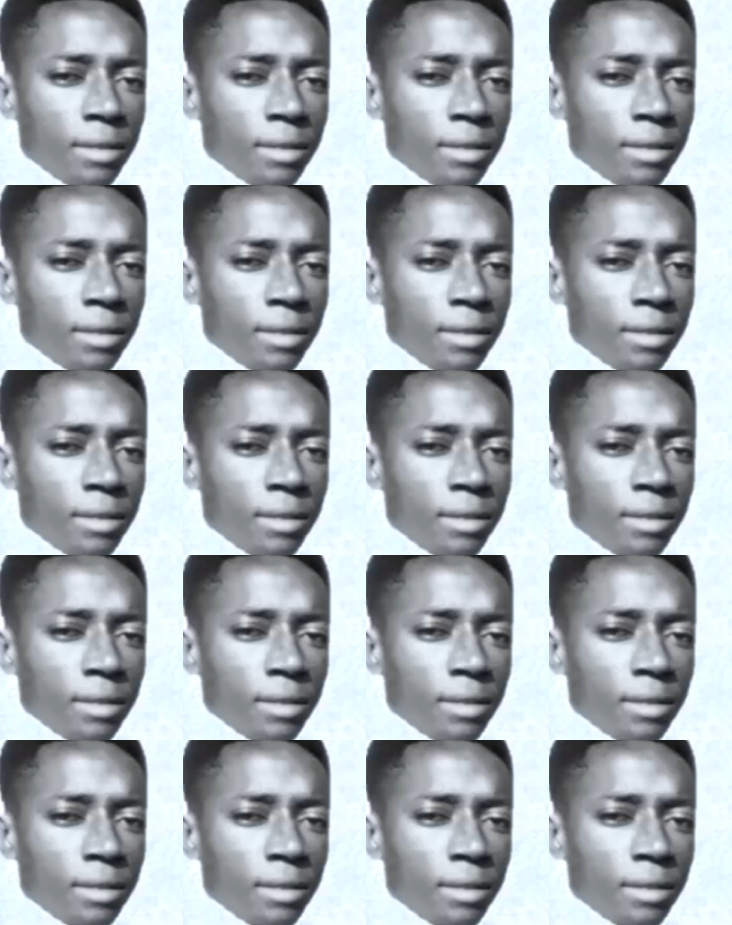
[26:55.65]

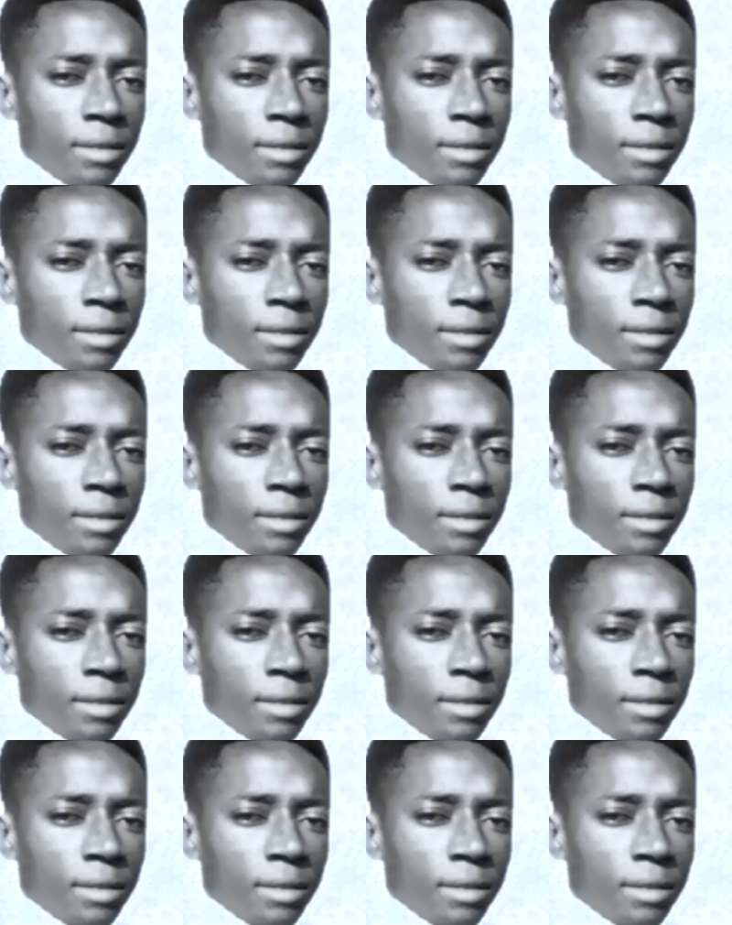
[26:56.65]

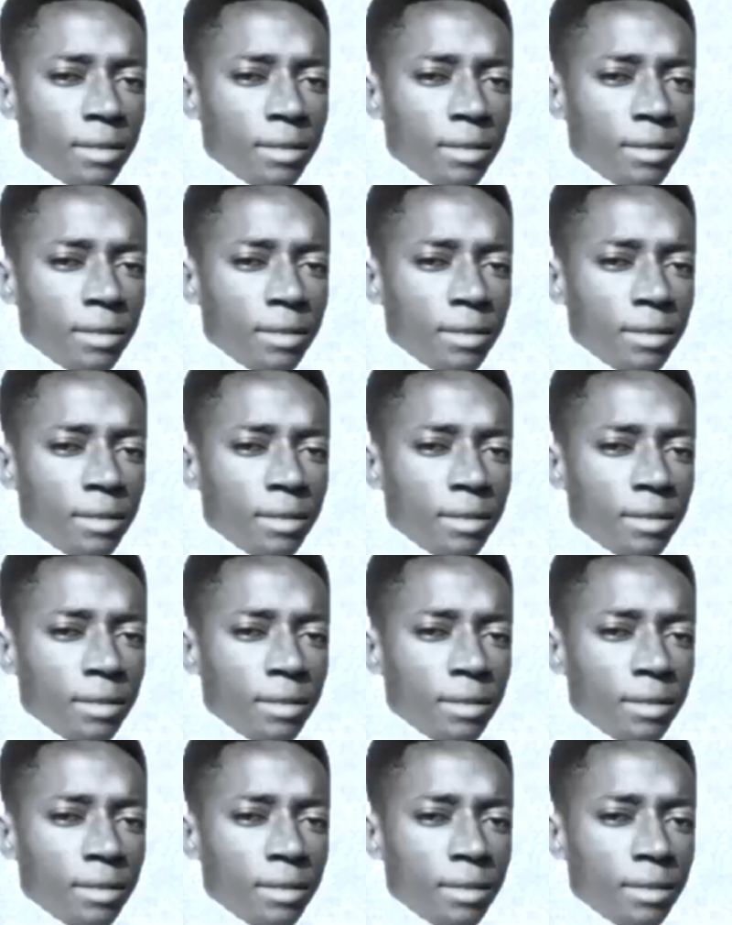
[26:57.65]

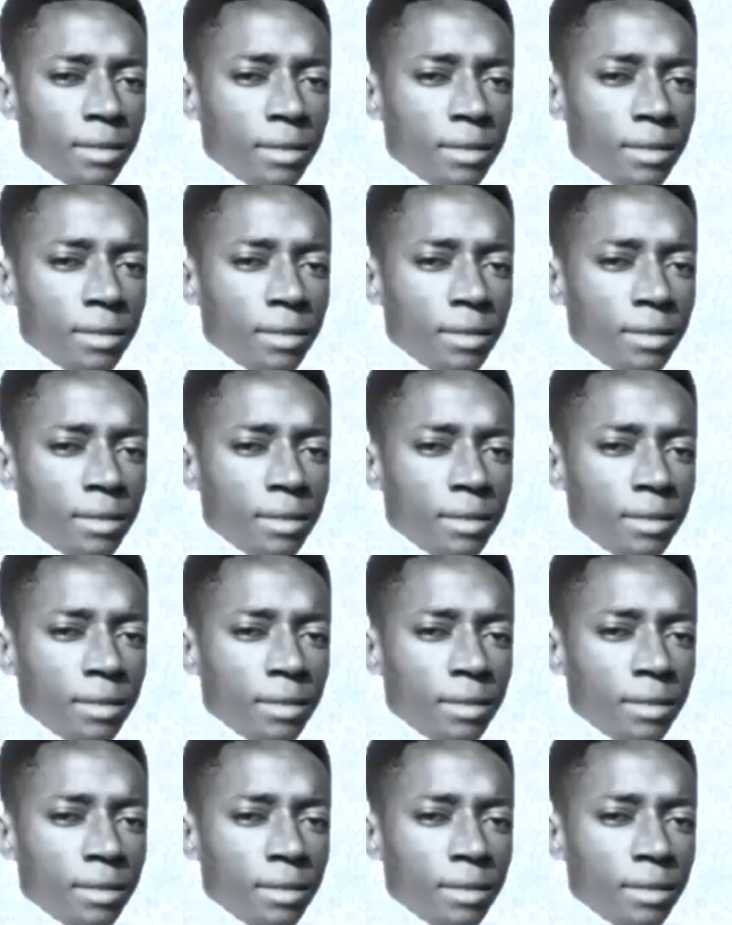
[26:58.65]

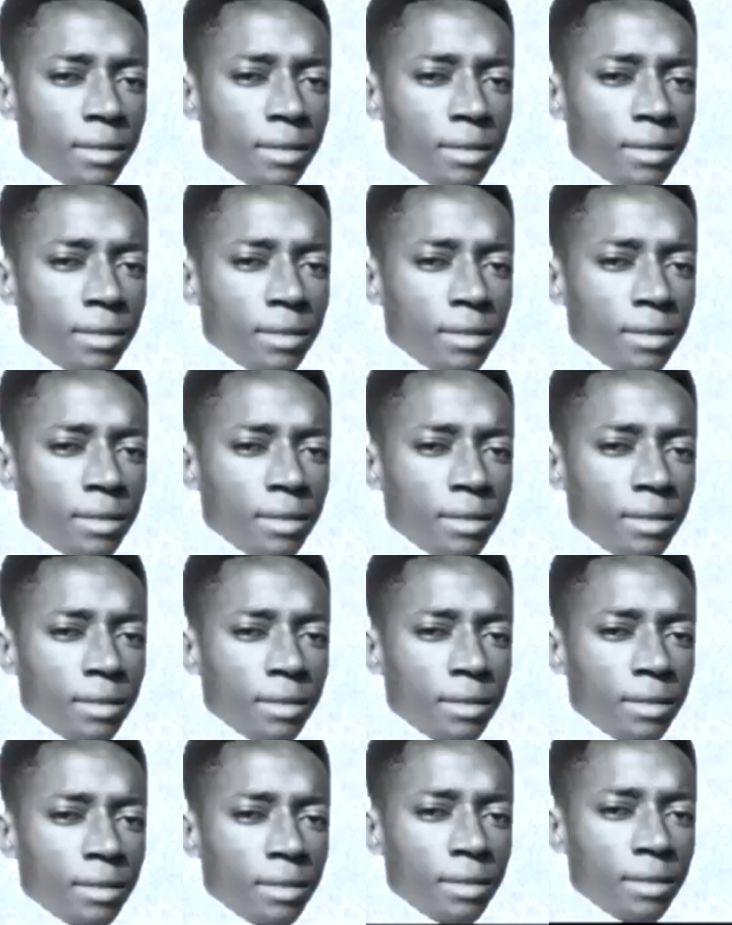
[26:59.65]

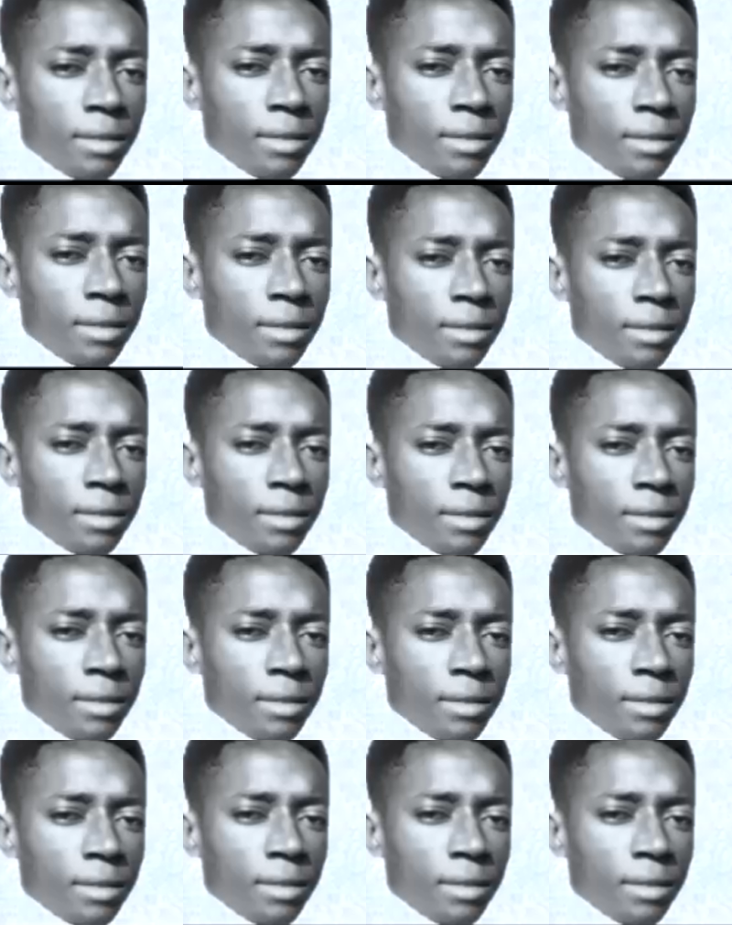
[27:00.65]
This person isn't speaking.